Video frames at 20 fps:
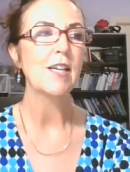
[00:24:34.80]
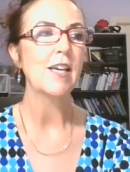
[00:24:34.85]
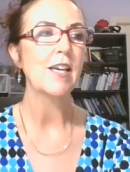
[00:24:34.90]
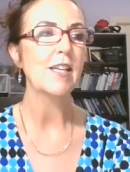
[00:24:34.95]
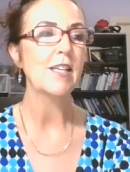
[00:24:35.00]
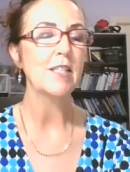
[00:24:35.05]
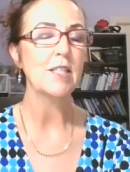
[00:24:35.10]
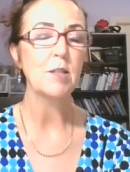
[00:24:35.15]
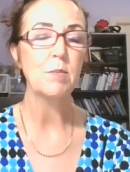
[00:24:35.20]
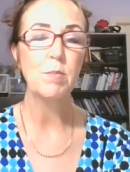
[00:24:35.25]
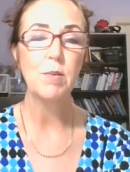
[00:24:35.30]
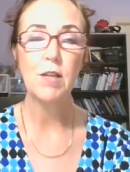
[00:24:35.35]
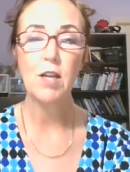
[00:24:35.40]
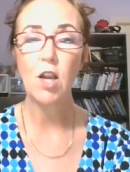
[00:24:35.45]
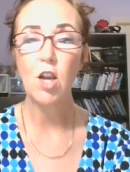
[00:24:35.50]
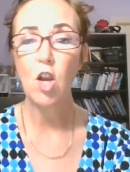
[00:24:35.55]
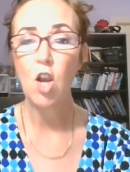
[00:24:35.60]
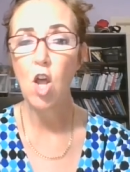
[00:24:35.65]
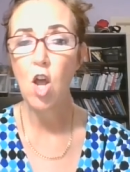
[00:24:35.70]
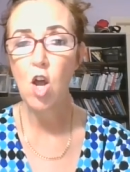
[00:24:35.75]
and it's been
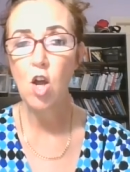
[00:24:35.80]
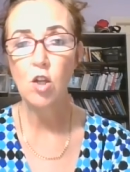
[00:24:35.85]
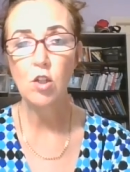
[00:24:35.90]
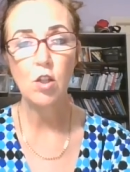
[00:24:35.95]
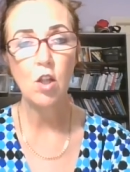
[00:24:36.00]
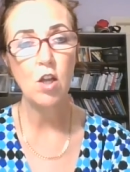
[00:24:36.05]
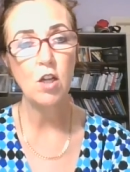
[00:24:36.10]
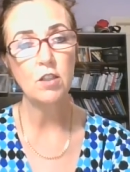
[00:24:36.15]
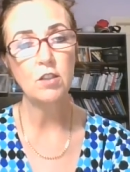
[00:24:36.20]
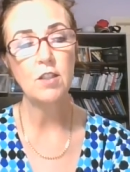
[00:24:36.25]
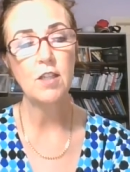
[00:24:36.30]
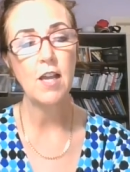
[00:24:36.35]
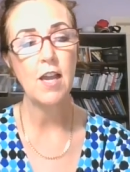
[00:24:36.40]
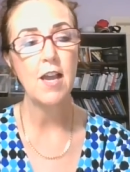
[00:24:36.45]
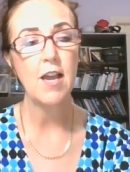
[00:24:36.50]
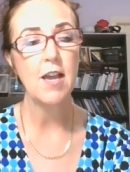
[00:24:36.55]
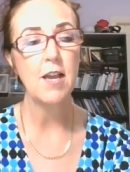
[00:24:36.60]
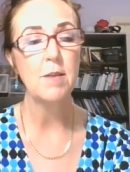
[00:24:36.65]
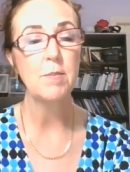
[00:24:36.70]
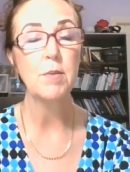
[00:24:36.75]
a long, long
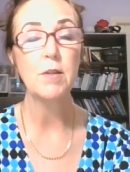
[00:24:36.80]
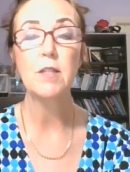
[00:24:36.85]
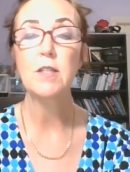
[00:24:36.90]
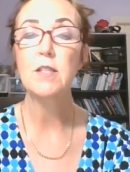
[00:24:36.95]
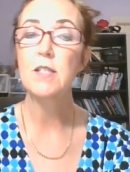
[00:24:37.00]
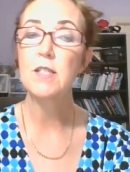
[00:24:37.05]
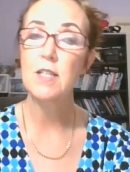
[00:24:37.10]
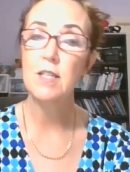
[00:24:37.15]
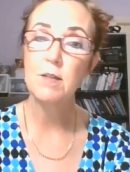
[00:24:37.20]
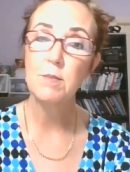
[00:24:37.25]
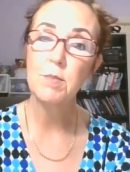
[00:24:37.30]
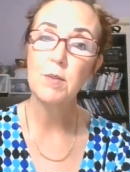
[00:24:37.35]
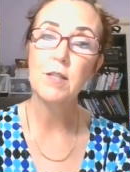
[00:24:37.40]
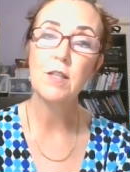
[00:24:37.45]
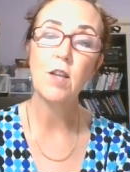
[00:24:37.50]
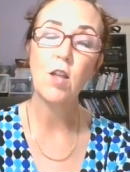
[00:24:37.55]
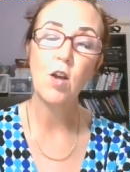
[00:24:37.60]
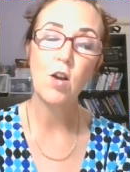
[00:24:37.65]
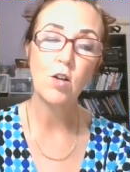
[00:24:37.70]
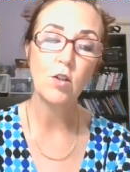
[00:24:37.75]
time, and it's going to be
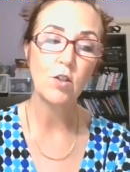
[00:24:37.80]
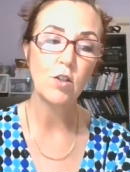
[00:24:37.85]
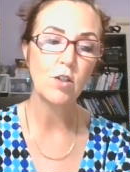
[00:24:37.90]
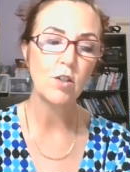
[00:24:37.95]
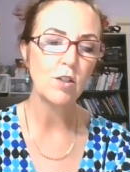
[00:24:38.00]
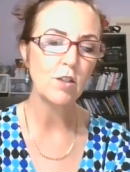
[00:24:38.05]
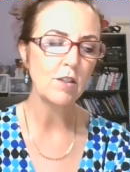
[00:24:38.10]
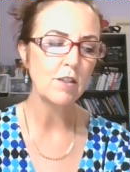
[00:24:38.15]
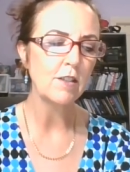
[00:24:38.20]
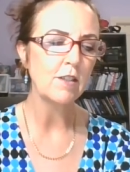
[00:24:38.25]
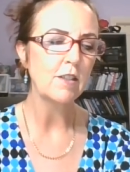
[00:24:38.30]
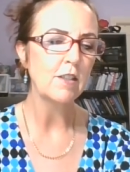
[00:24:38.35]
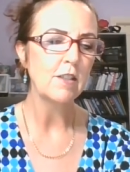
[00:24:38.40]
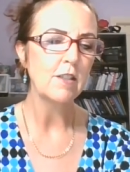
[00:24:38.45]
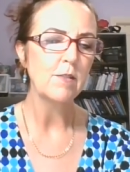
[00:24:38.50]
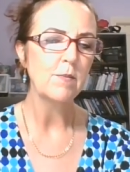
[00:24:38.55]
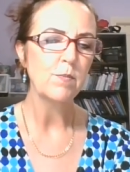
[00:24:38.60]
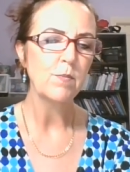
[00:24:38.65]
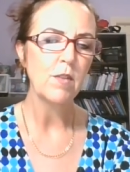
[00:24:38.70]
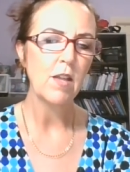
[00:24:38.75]
longer
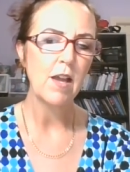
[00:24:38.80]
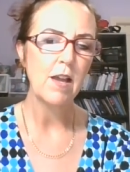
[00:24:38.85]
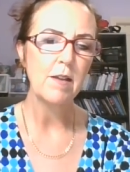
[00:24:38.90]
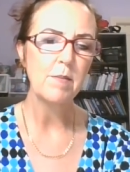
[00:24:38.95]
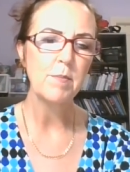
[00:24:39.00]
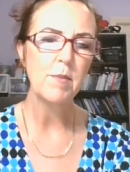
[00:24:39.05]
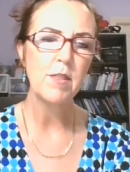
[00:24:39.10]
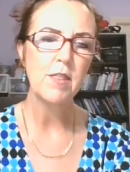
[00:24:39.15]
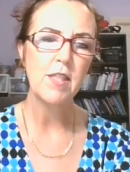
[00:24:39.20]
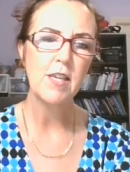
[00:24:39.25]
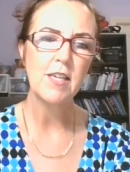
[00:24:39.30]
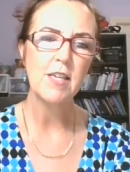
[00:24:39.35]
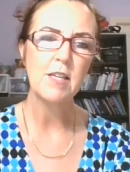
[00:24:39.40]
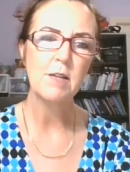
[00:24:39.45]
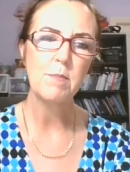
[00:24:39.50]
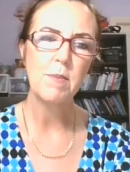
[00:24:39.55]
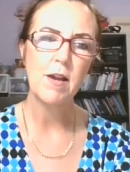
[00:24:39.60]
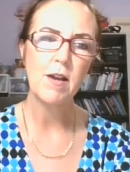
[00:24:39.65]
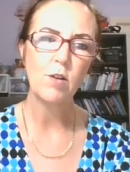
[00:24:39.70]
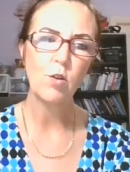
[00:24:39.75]
I've been thinking
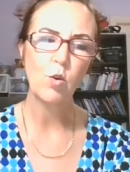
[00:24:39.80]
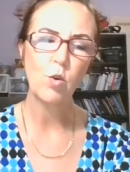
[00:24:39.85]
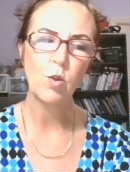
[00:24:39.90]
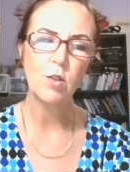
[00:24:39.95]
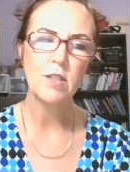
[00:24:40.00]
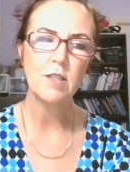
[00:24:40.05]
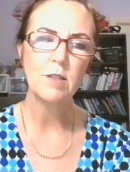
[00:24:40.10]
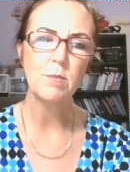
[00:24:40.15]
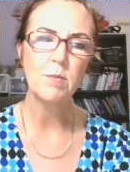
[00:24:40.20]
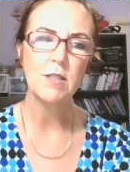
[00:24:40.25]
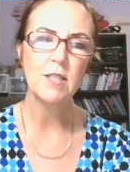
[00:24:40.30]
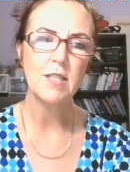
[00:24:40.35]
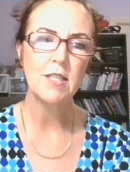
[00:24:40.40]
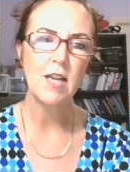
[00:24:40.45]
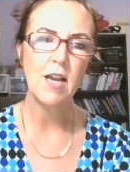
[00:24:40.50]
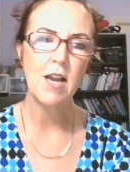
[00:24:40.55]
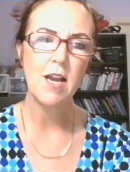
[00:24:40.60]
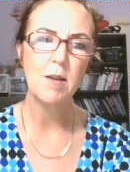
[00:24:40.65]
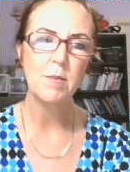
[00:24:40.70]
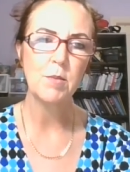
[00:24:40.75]
about Christmas
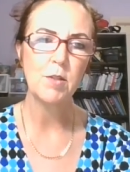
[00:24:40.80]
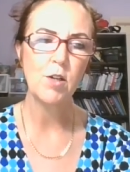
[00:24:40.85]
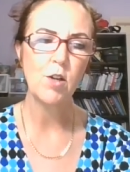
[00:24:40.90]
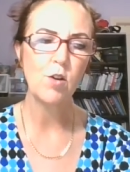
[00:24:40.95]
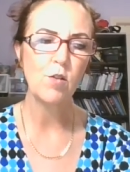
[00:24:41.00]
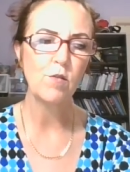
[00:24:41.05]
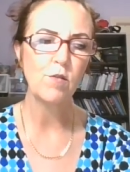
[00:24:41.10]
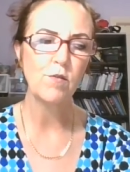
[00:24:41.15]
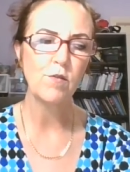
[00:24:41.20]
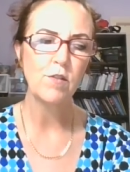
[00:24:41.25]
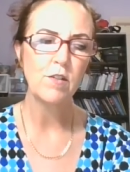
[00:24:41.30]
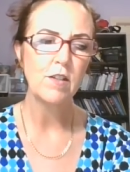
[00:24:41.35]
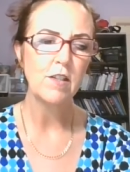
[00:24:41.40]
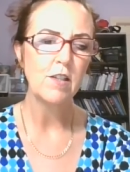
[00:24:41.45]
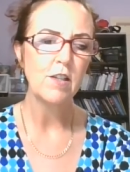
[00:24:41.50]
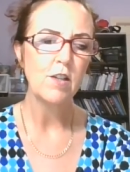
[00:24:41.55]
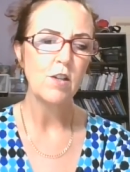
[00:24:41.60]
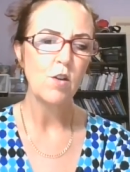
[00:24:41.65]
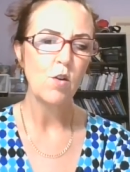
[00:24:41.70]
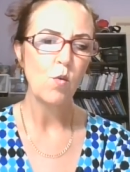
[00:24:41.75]
time. You know, if
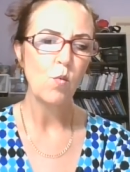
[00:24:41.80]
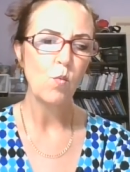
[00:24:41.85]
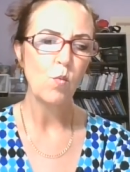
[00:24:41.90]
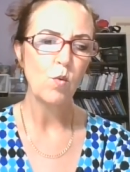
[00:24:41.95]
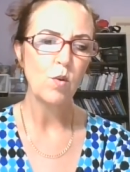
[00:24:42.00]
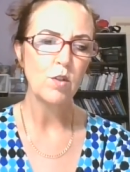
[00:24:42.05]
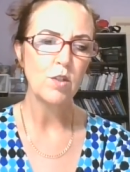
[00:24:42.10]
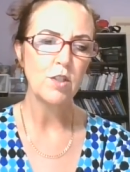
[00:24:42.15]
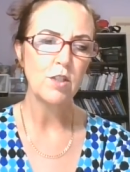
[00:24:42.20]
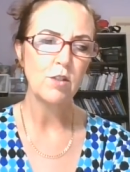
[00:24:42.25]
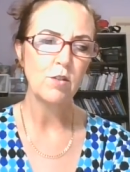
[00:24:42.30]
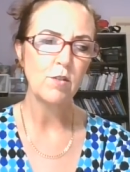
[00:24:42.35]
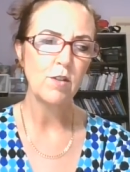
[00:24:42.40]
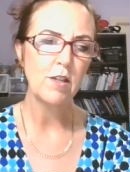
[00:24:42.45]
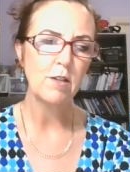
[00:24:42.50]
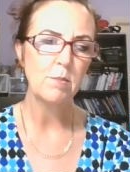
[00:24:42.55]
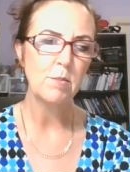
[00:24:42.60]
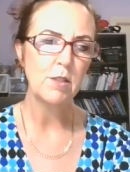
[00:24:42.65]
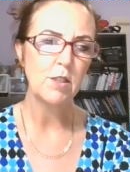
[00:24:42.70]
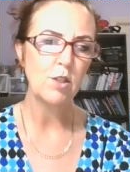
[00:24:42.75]
we're still going
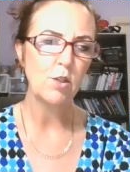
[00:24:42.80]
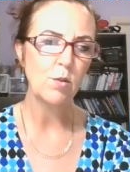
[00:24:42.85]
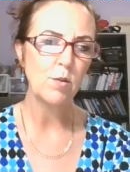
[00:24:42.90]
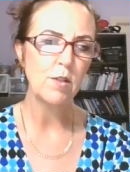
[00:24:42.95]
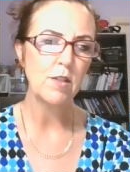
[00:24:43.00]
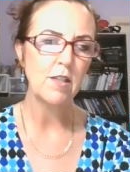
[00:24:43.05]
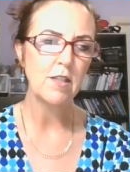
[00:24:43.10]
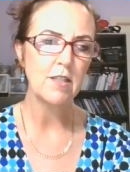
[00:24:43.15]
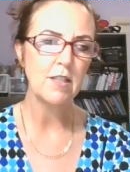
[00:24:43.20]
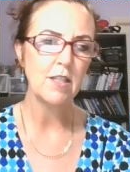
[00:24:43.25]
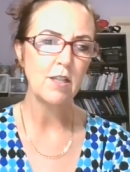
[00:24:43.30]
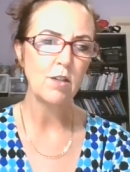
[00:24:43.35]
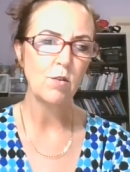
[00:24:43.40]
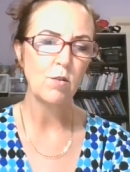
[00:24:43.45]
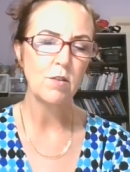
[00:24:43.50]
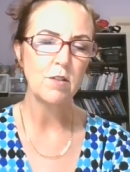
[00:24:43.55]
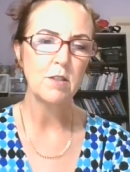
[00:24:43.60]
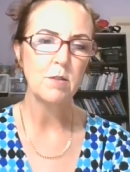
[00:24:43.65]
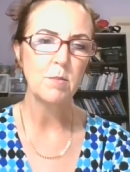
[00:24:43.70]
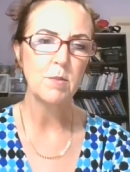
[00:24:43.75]
to be doing this at
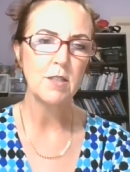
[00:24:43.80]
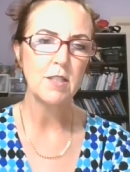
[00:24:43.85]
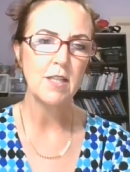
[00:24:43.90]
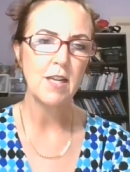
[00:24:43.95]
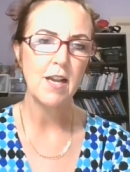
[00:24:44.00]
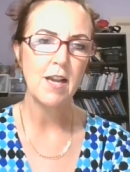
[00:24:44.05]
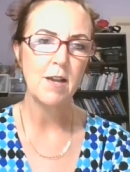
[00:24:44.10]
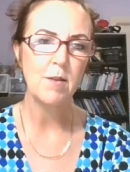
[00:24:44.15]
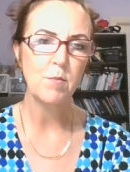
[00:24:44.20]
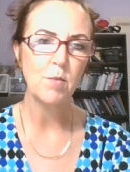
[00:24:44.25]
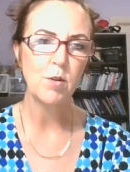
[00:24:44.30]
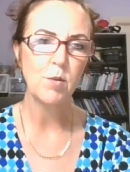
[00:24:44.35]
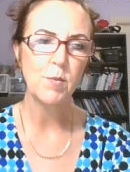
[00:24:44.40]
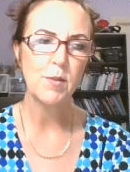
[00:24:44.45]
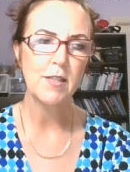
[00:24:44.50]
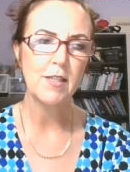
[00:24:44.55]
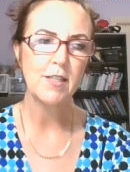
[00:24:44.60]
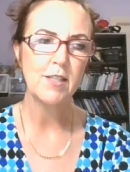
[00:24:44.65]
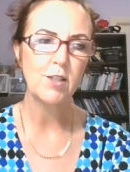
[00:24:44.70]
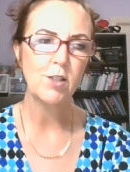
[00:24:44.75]
Christmas time, what are we
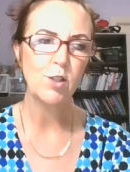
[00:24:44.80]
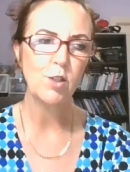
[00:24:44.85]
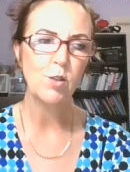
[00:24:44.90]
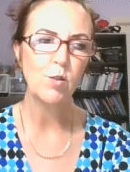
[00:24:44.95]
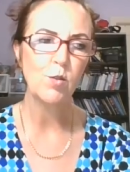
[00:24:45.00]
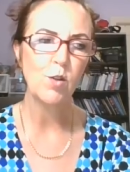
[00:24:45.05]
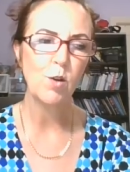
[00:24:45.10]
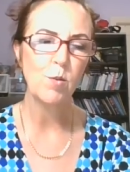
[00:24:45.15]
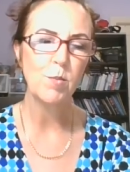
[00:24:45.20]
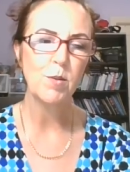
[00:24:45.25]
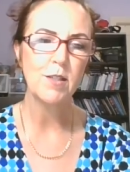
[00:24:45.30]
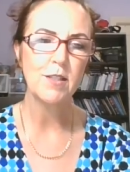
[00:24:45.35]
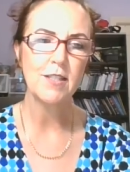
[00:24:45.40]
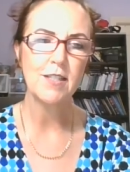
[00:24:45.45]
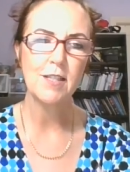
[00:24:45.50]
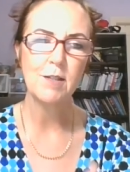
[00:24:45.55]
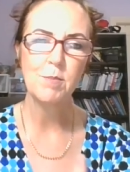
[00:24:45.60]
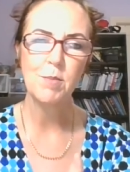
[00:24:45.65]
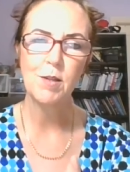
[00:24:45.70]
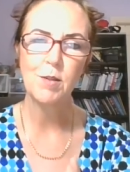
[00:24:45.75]
going to do? Nobody's
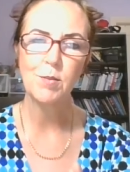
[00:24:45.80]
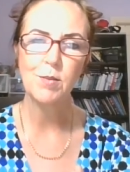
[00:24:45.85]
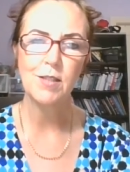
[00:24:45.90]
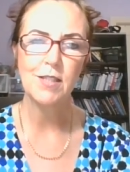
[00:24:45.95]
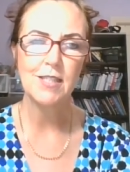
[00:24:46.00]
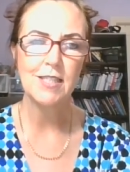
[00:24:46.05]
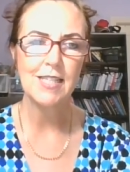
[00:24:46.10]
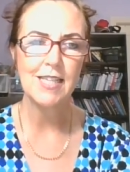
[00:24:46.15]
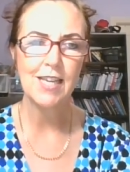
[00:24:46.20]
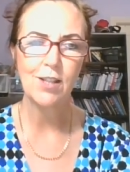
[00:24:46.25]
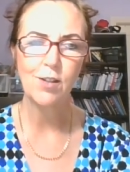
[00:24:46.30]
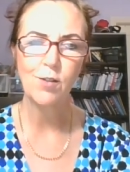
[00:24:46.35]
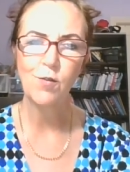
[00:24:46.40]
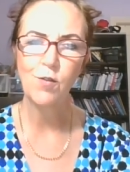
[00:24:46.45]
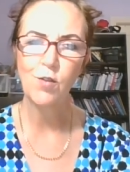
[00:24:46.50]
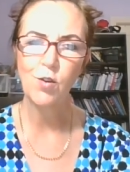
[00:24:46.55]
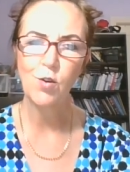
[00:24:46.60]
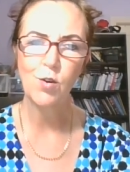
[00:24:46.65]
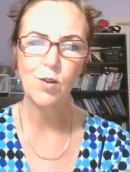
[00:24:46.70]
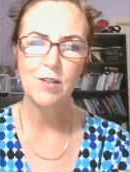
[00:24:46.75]
going to be able to get together
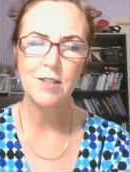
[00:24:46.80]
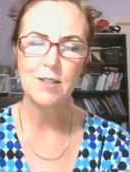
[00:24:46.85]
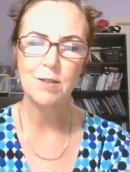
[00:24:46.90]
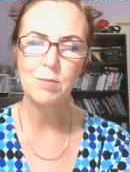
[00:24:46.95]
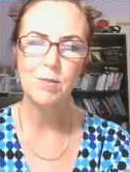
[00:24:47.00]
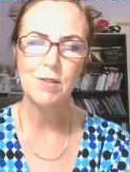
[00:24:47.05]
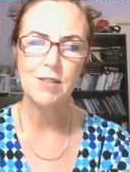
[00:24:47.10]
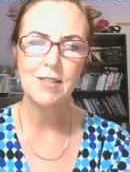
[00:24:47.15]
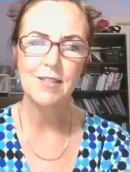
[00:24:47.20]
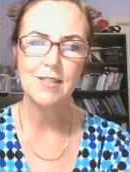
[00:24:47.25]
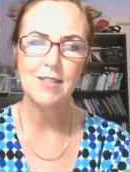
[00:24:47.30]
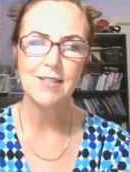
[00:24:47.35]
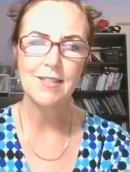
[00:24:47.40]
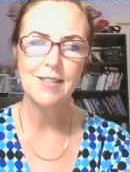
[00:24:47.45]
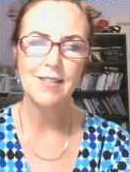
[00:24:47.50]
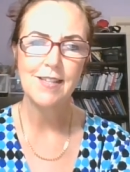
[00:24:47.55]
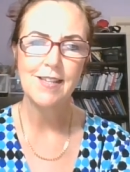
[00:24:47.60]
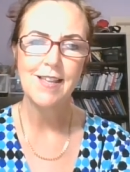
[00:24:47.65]
for Christmas.